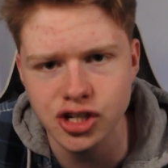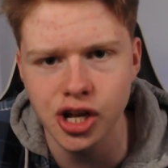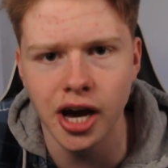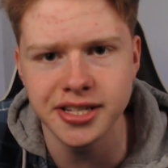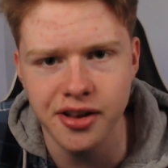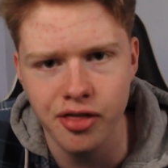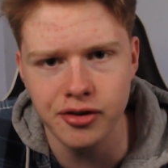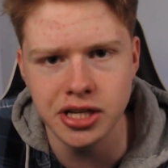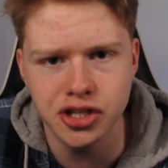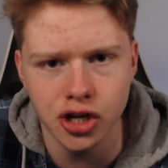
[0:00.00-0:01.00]
United
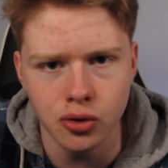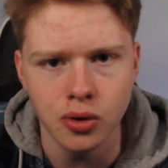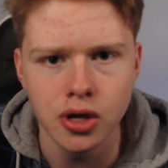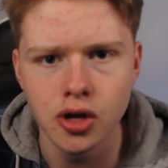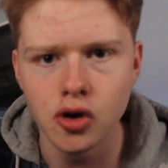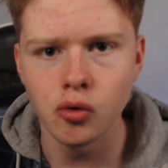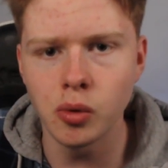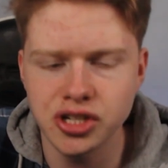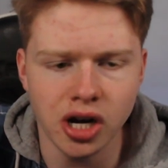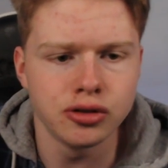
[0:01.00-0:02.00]
3-2,
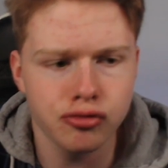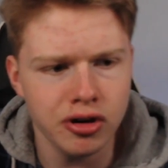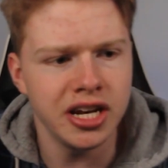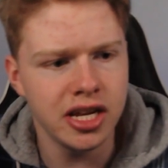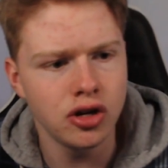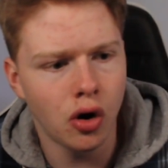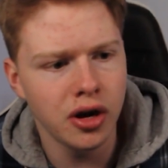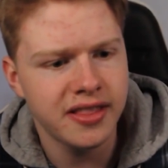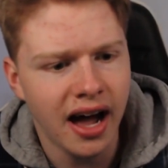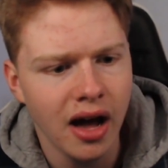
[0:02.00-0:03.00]
which I was really
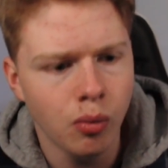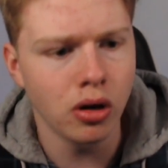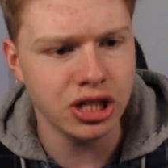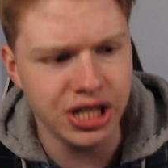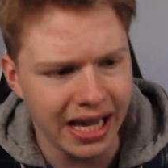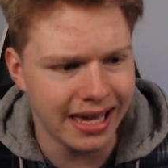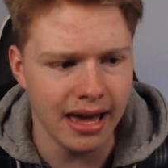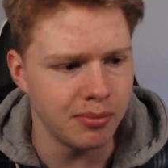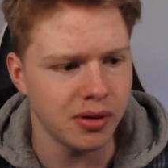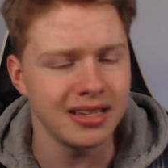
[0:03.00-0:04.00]
annoyed that I watched that
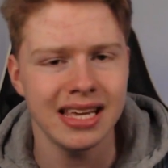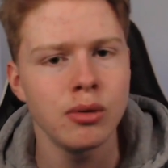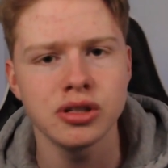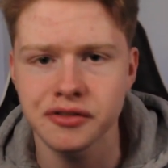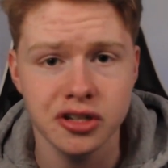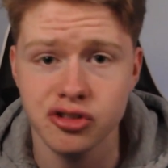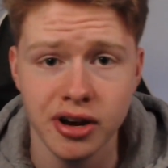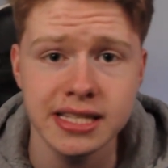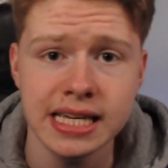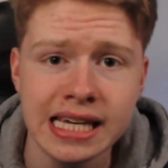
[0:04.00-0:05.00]
game because it was
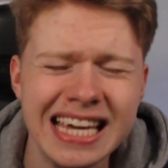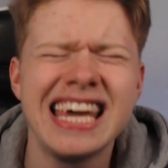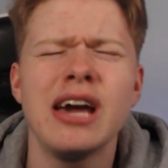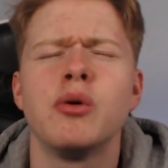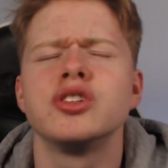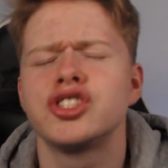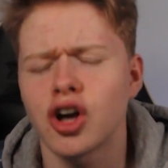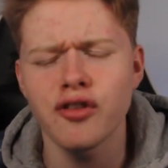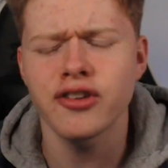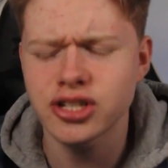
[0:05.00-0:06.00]
frustrating. It was
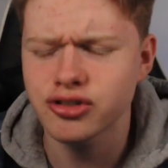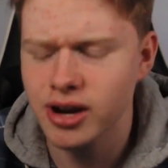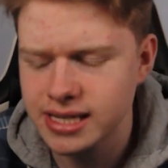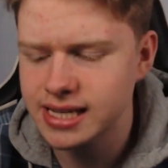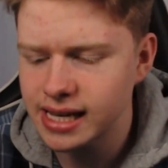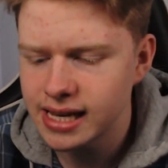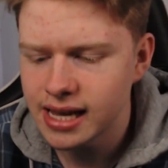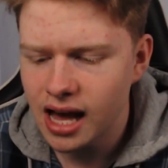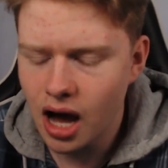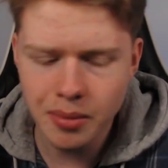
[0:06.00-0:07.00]
so frustrating.
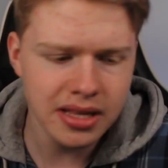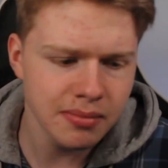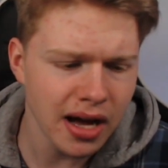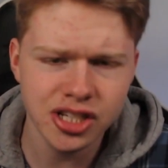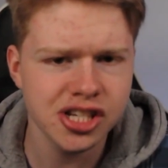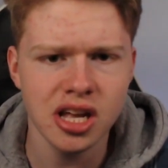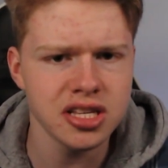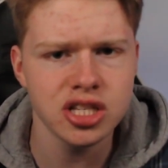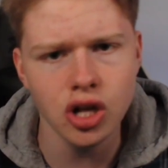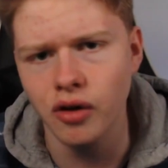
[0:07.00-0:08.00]
I mean, Manchester United
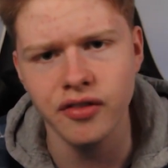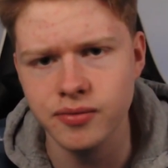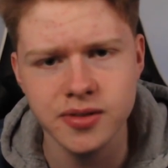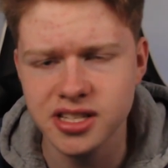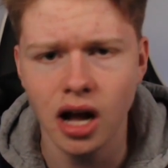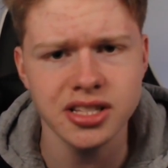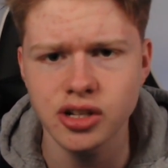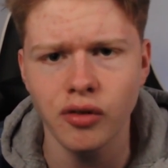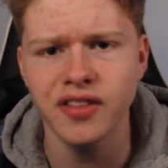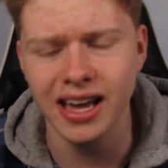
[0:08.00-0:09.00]
started
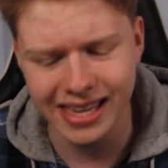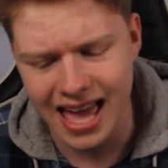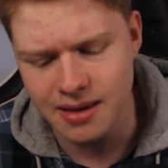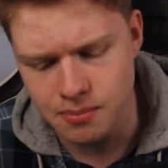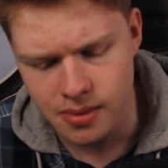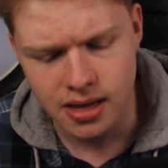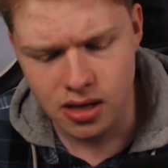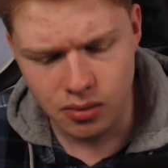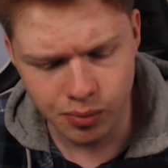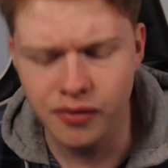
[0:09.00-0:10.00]
off that game
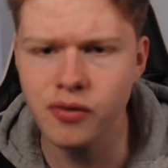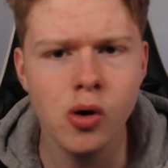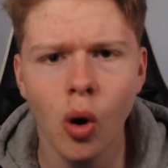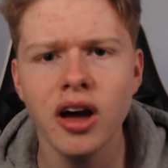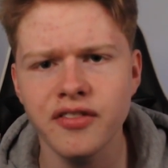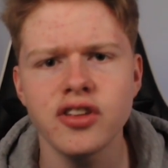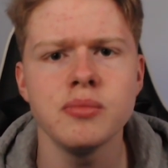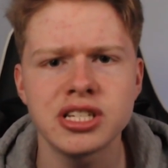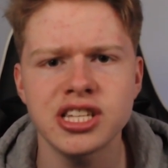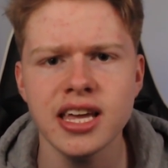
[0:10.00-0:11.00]
with quite a few
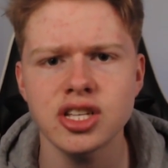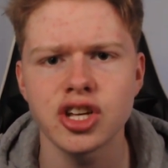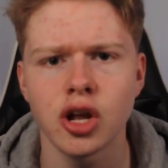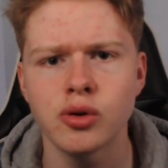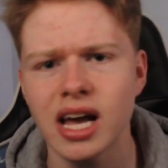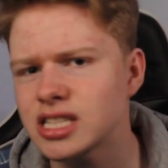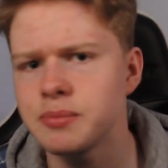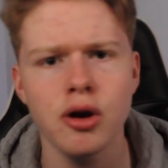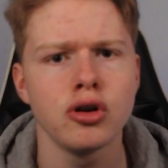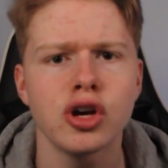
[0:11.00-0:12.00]
mistakes,
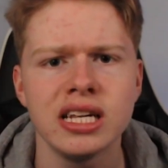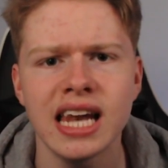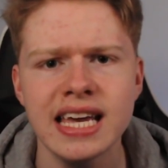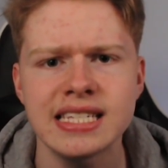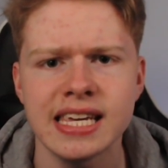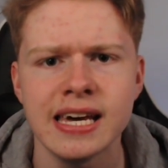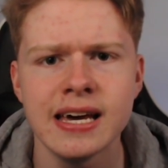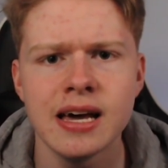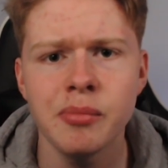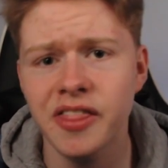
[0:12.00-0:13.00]
Casemiro looking lazy,
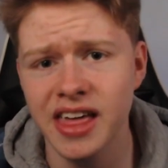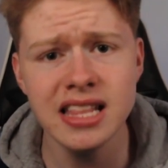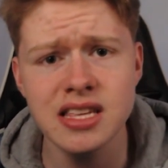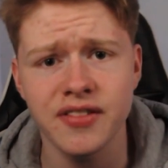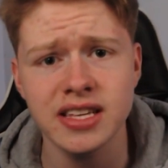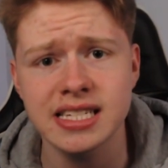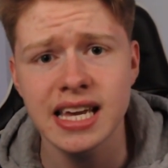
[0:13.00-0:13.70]
but at the end of it,